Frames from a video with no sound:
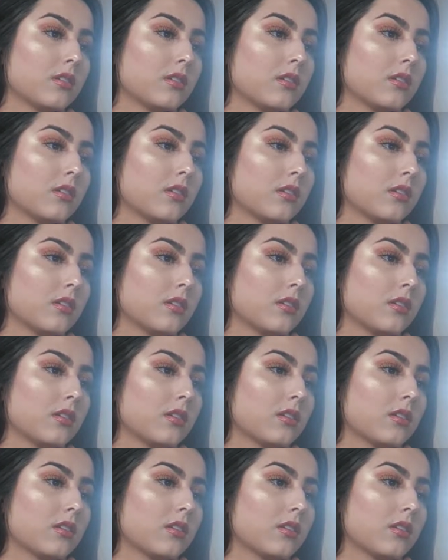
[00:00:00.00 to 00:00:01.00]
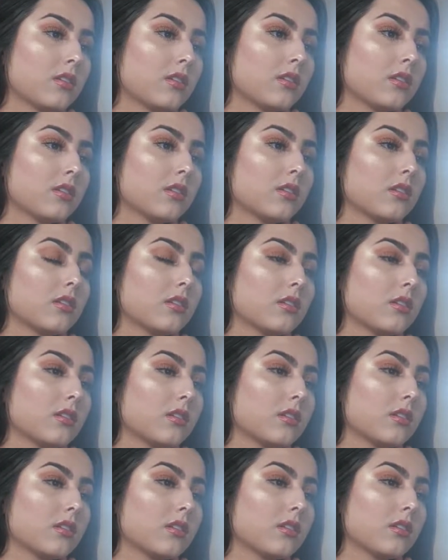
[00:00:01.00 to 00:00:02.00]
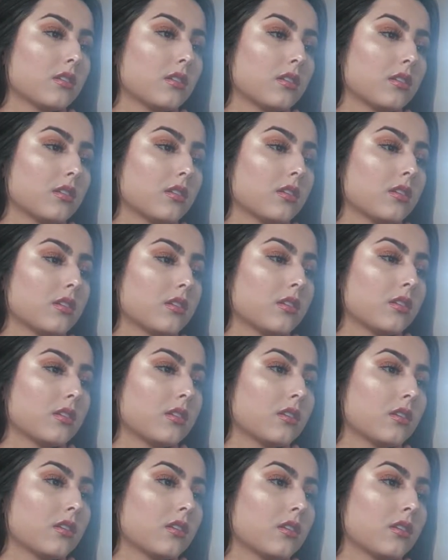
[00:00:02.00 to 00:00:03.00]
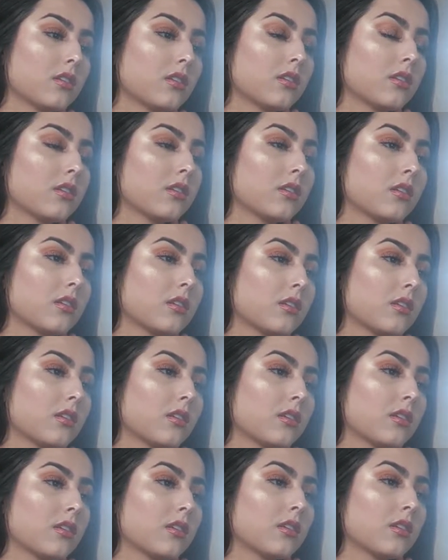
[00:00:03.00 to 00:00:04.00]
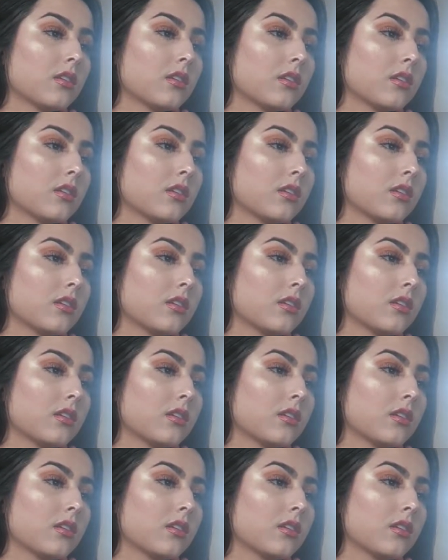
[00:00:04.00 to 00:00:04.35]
Nothing is said.